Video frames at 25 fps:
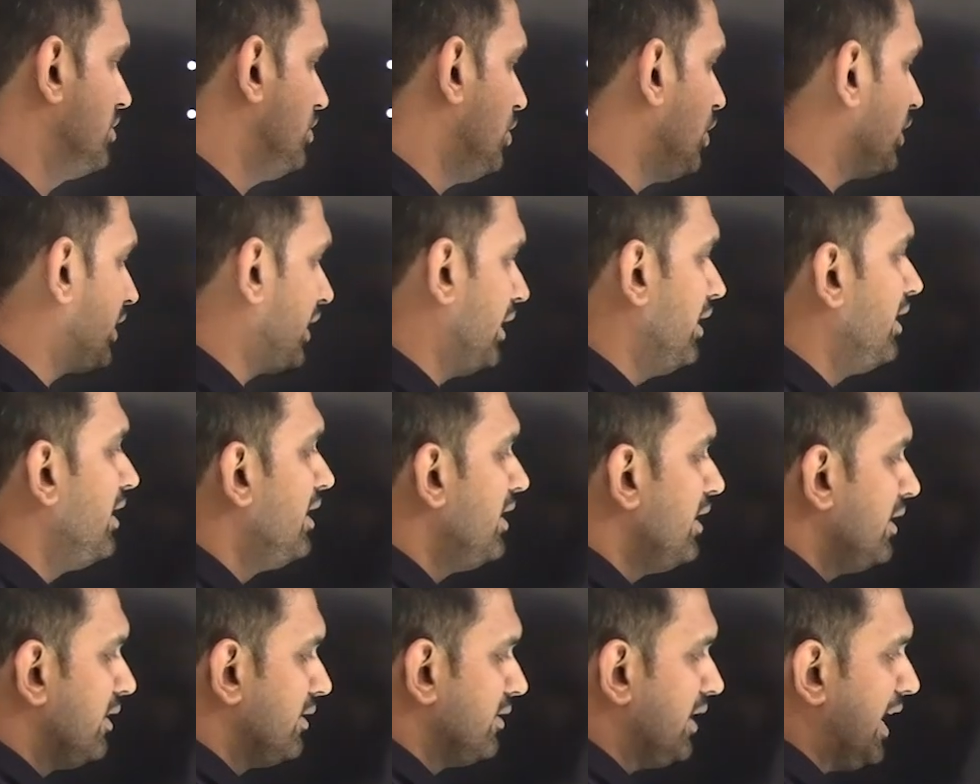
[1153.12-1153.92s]
Okay,
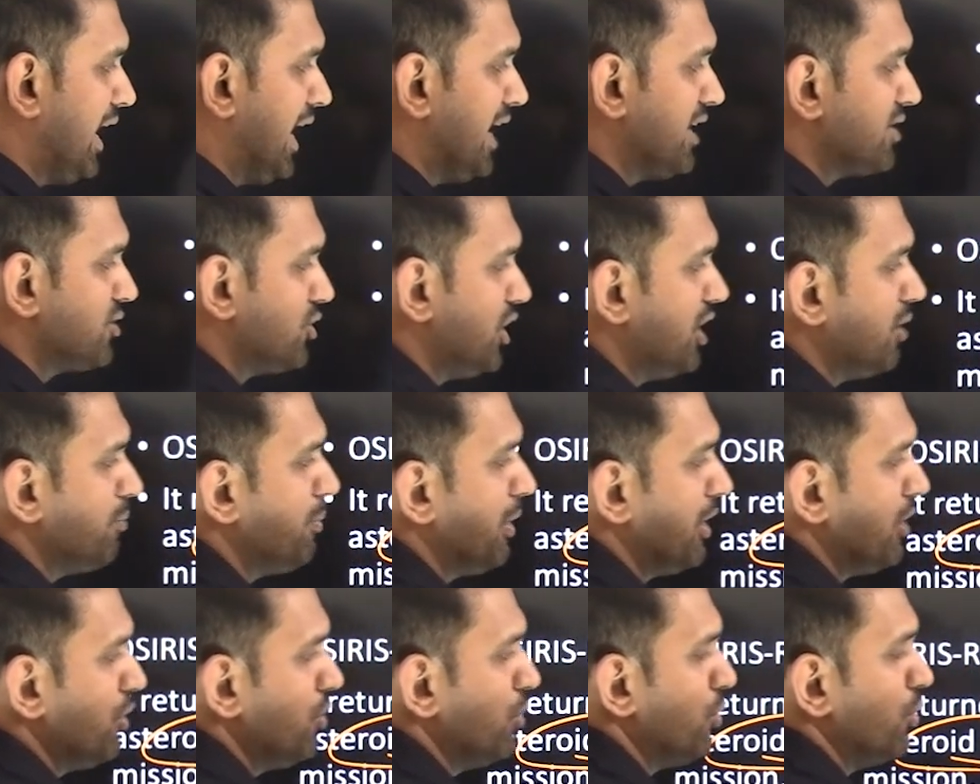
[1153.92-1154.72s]
the asteroid
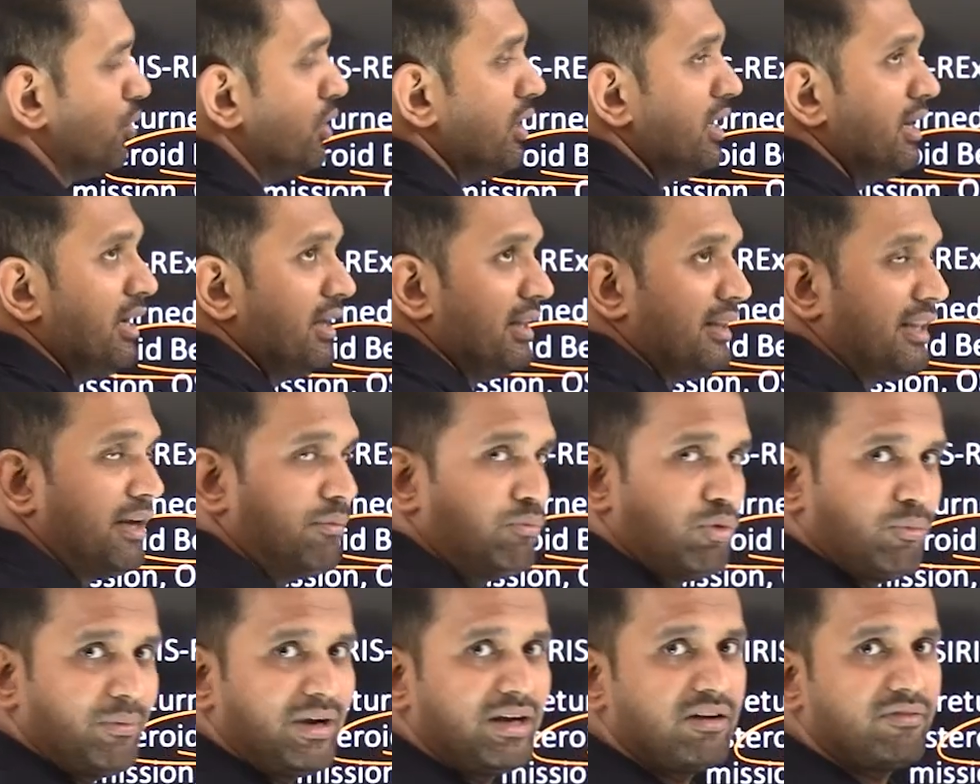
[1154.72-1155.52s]
Bennu, the
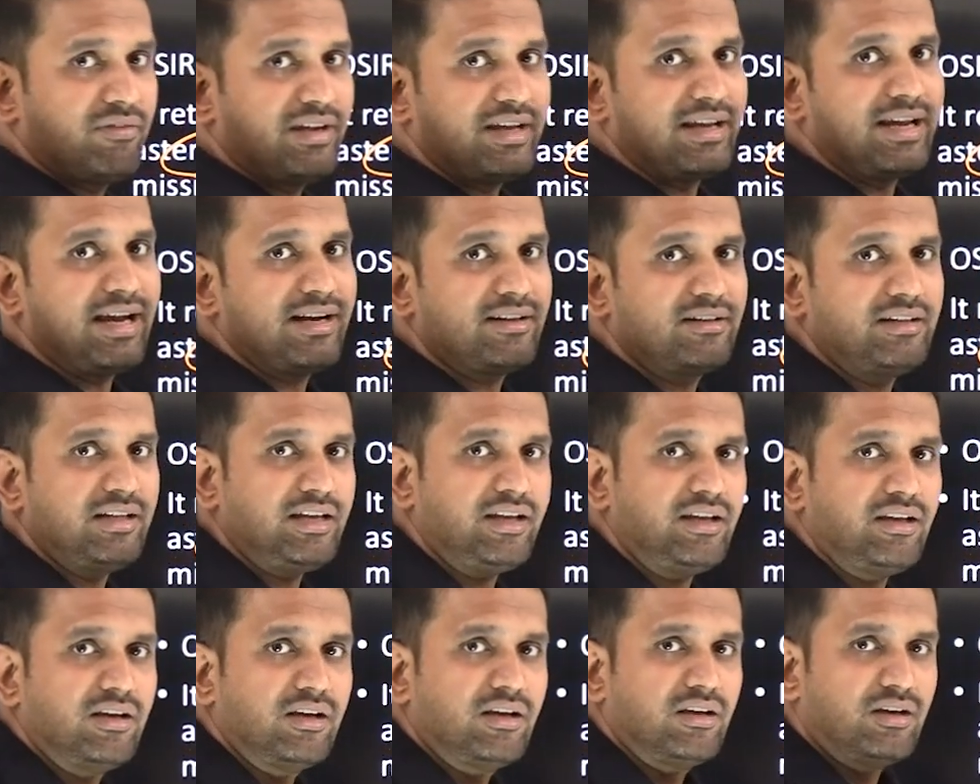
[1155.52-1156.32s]
moment we get
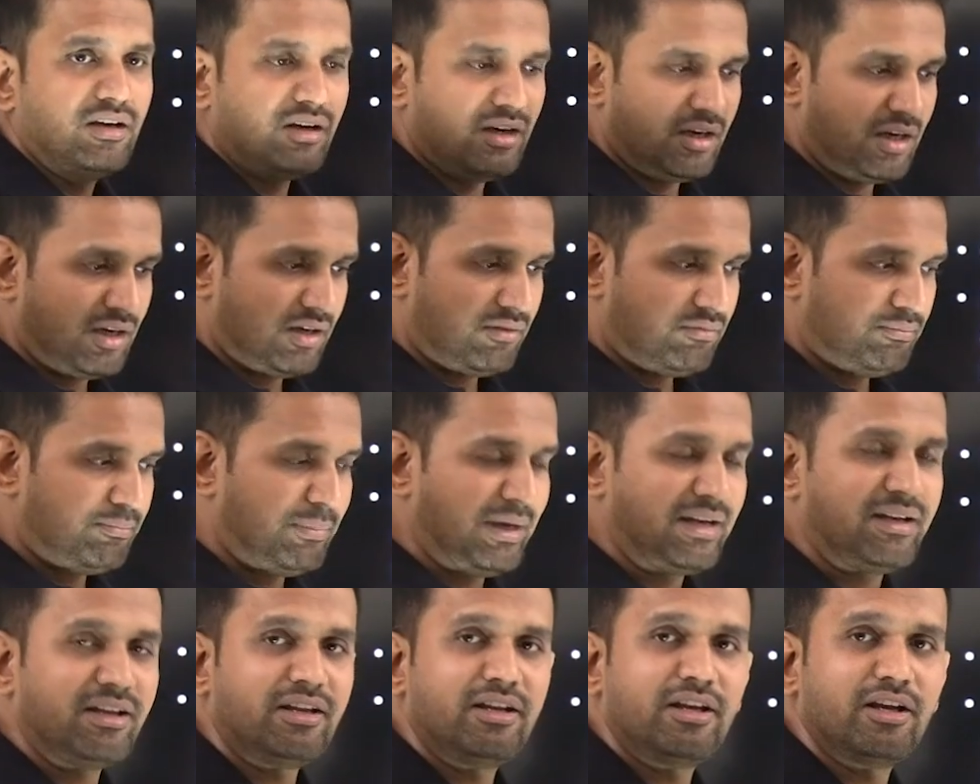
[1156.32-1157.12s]
the
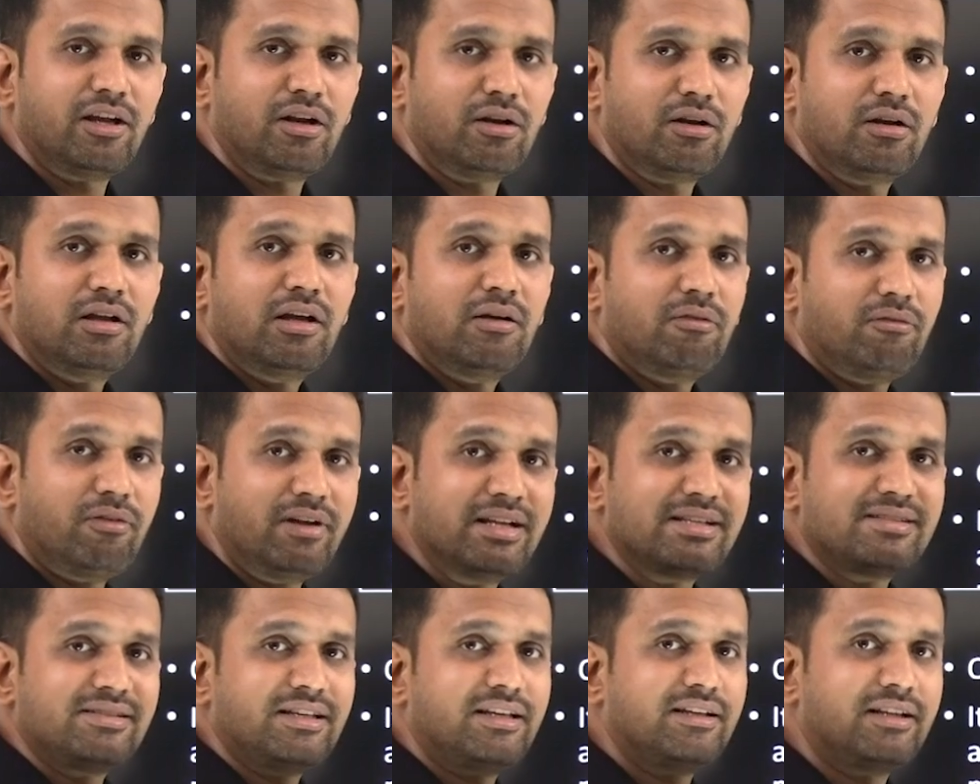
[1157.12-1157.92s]
material,
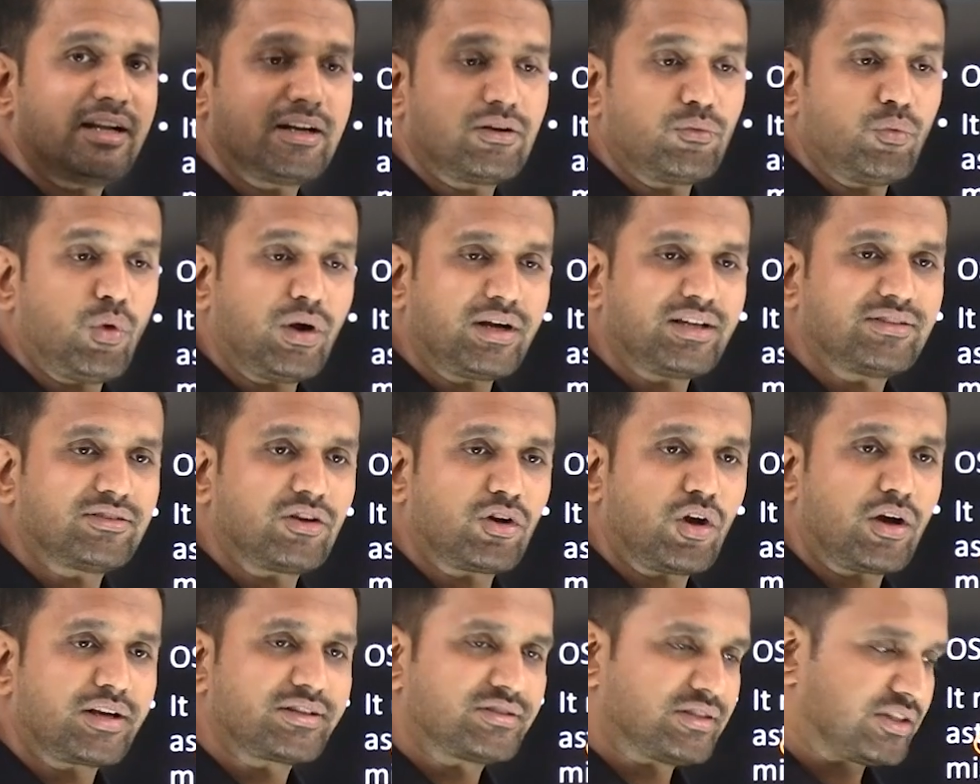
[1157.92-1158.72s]
we'll see that what is the
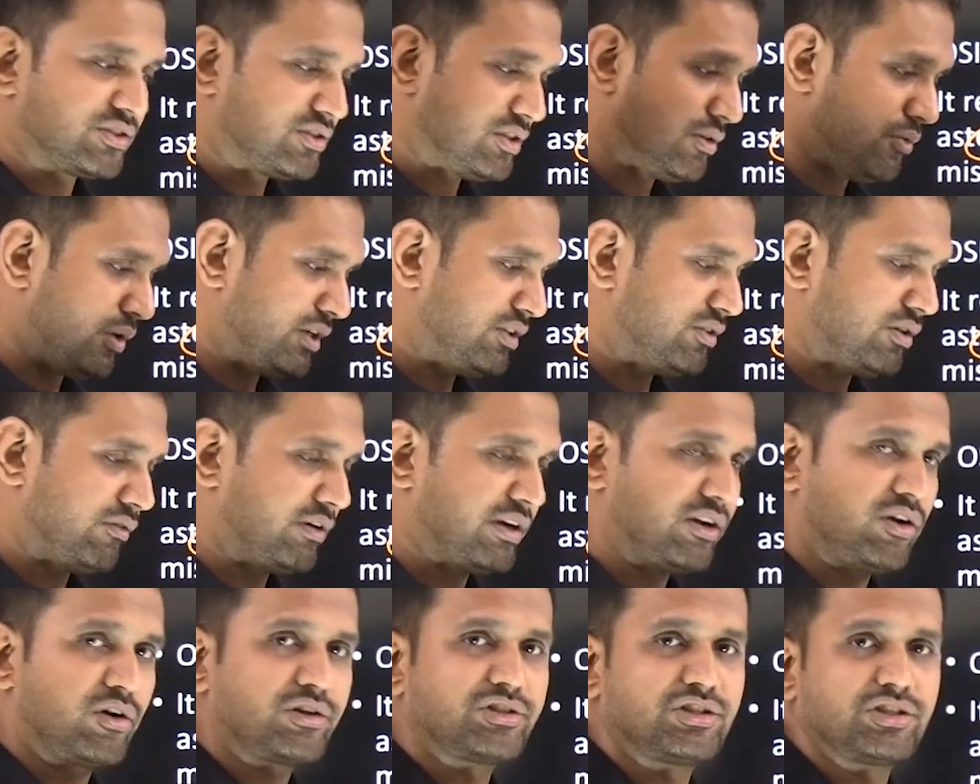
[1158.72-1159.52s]
rock structure, what is
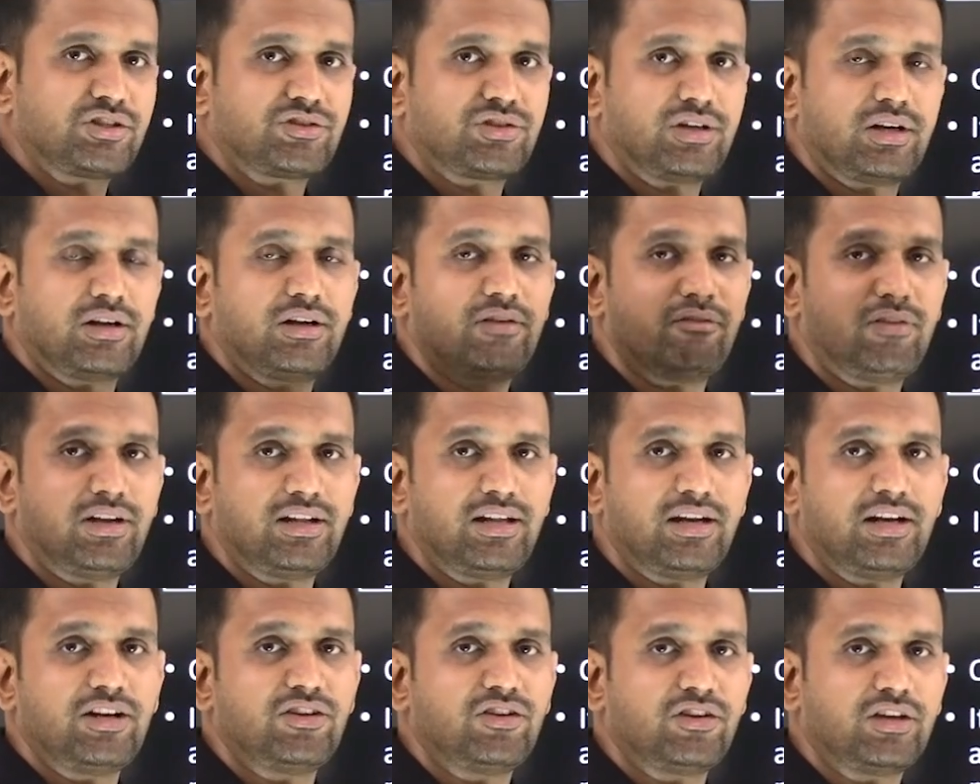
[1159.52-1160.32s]
our rock structure,
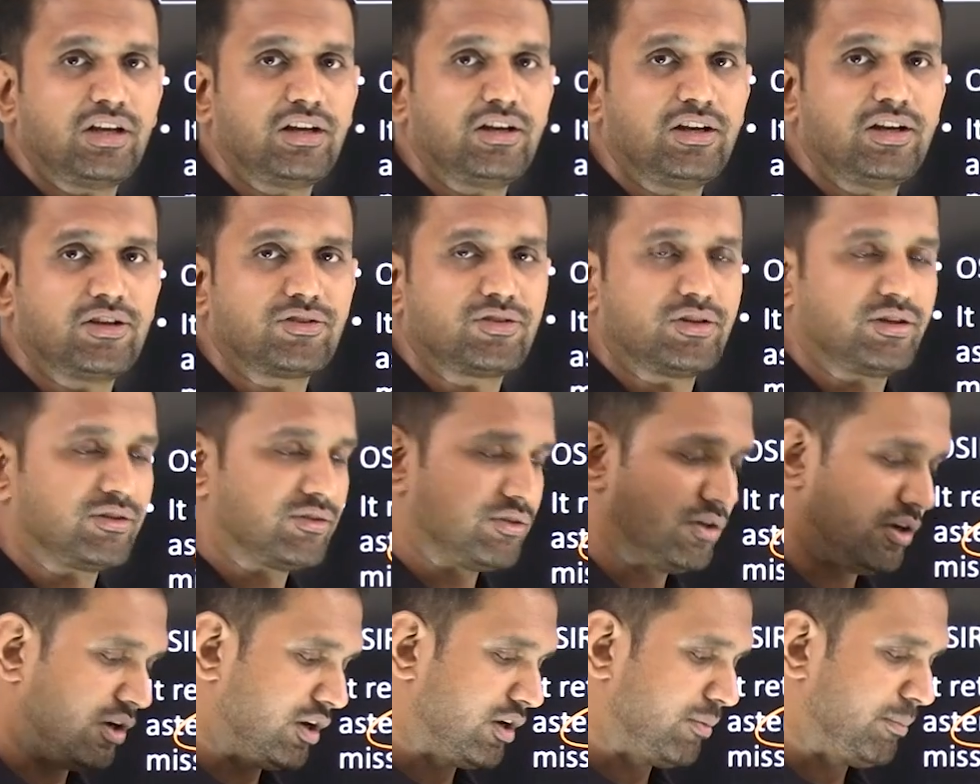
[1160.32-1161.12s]
whether it is
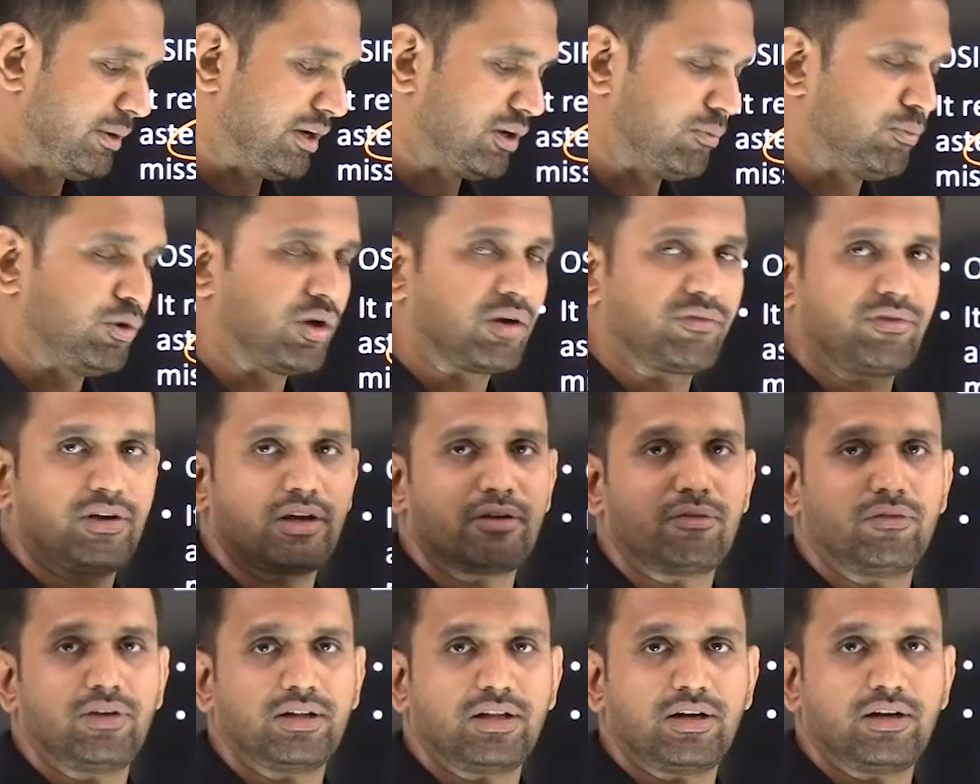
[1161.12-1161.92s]
igneous or
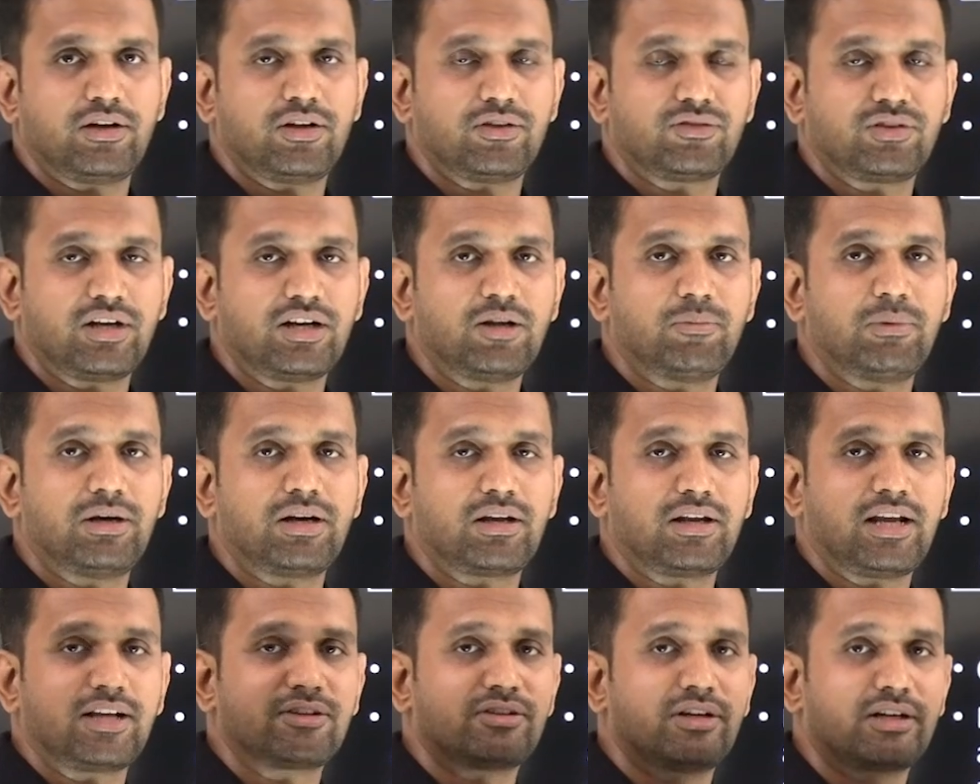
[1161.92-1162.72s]
metamorphic, whether it is
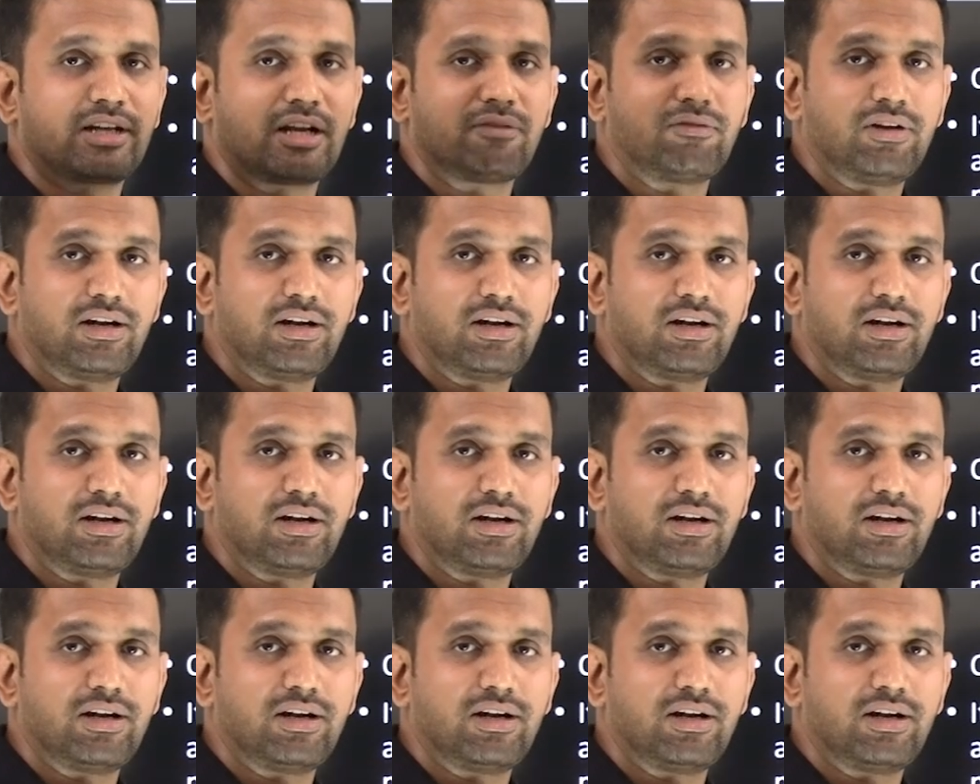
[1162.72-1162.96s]
sedimentary, etc.